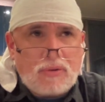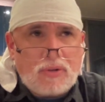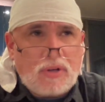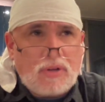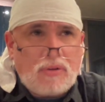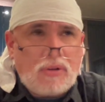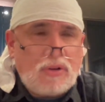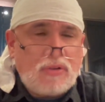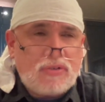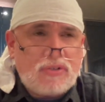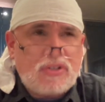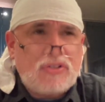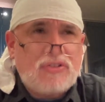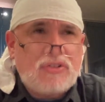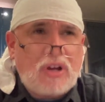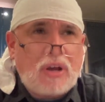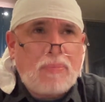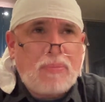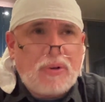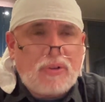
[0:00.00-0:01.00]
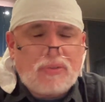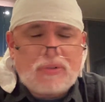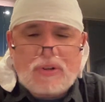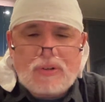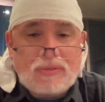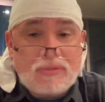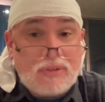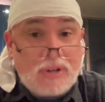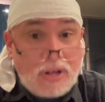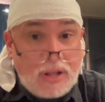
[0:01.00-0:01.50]
No, just Japanese
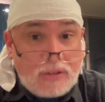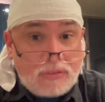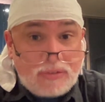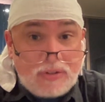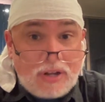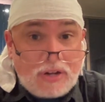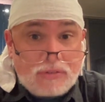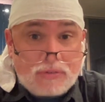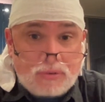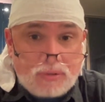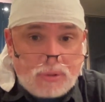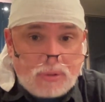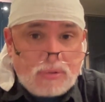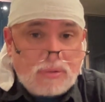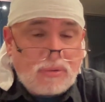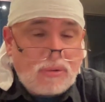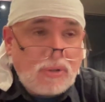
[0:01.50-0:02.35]
cars." No, that's not true.